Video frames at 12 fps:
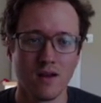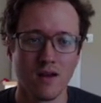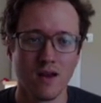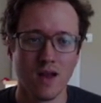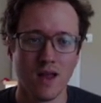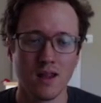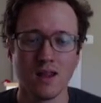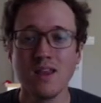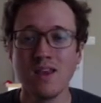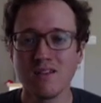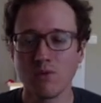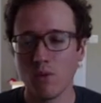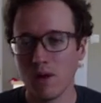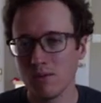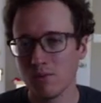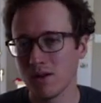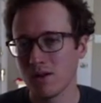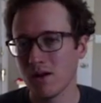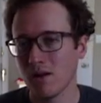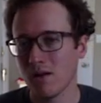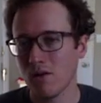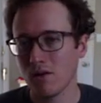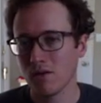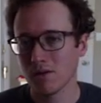at least one, but not
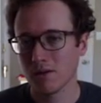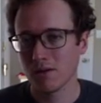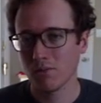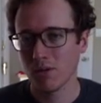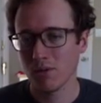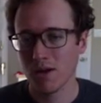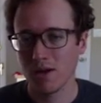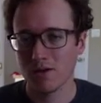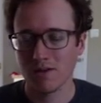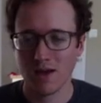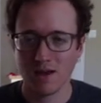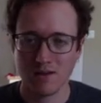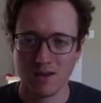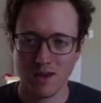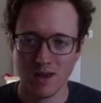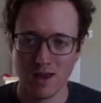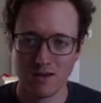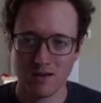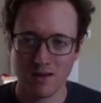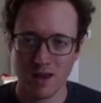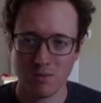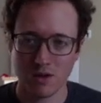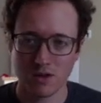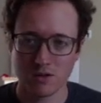all the players guessing, guessed that
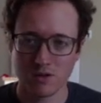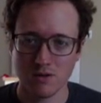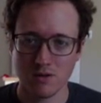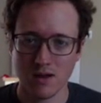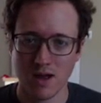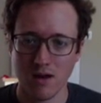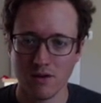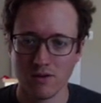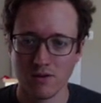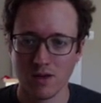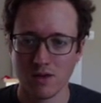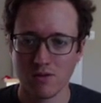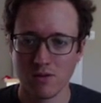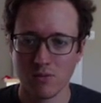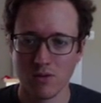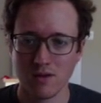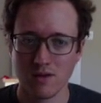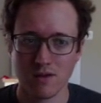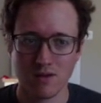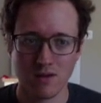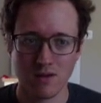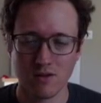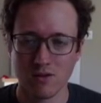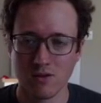picture, I also get 3 points as the
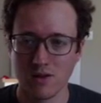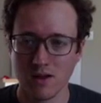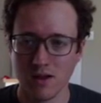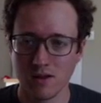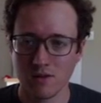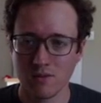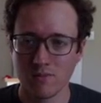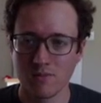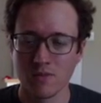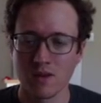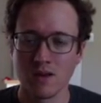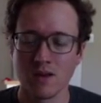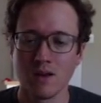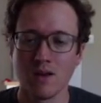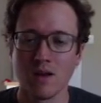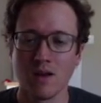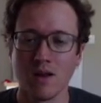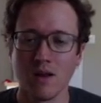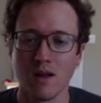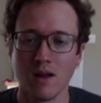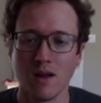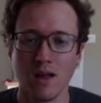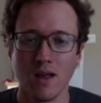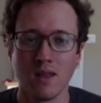storyteller.
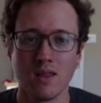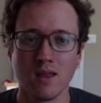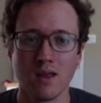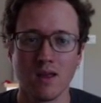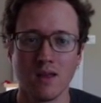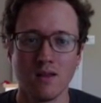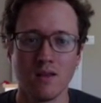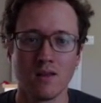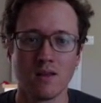And then